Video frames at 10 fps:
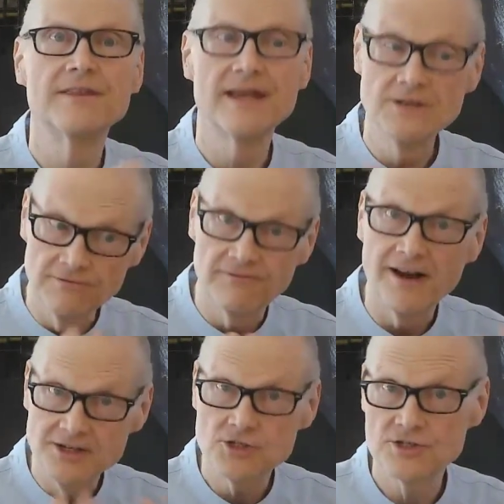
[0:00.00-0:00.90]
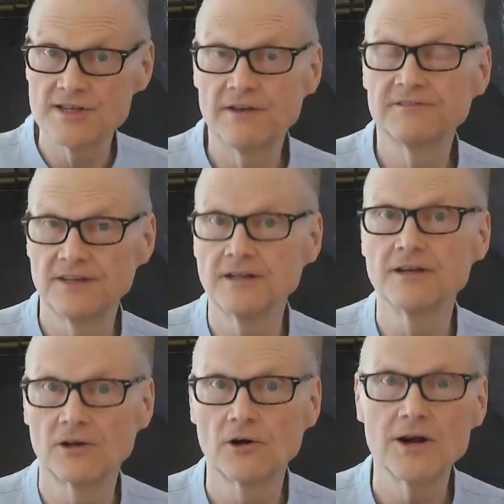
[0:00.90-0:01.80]
then you find yourself sitting
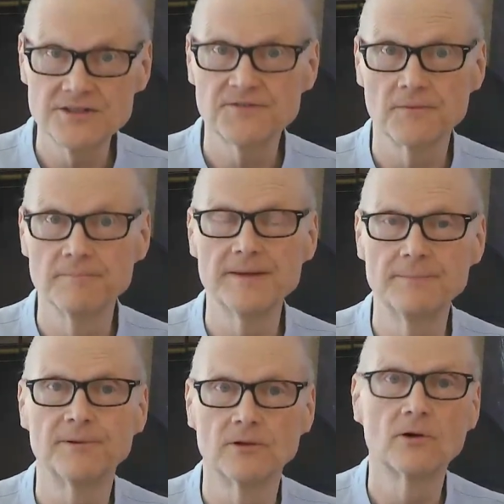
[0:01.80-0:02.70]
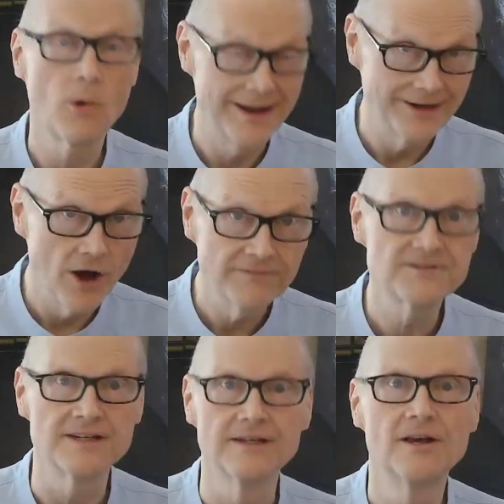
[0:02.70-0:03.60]
across from people quite
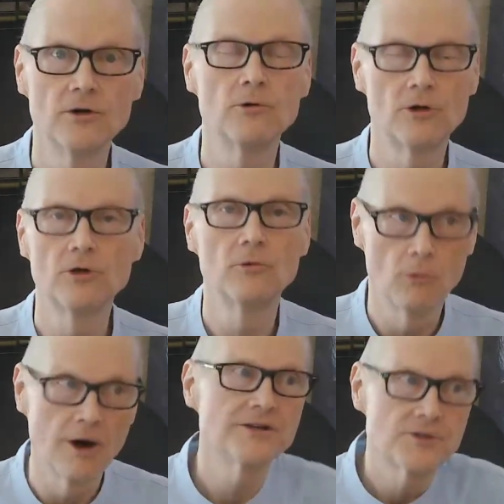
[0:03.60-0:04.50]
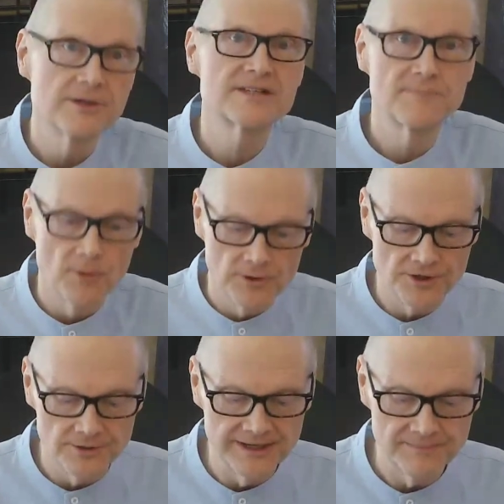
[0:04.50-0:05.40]
often who want to explore
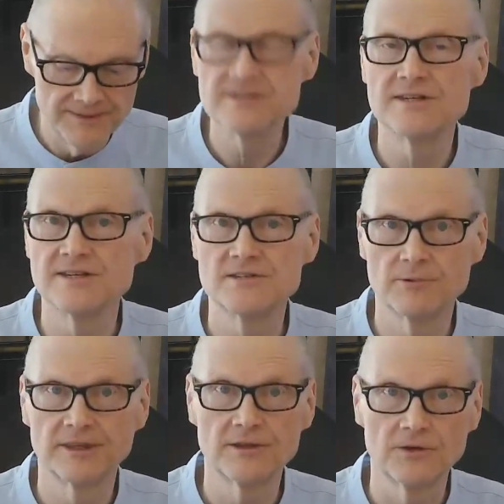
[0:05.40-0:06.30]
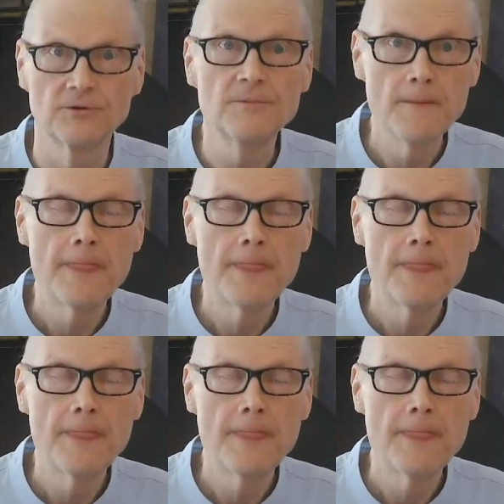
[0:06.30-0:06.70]
doing business with you.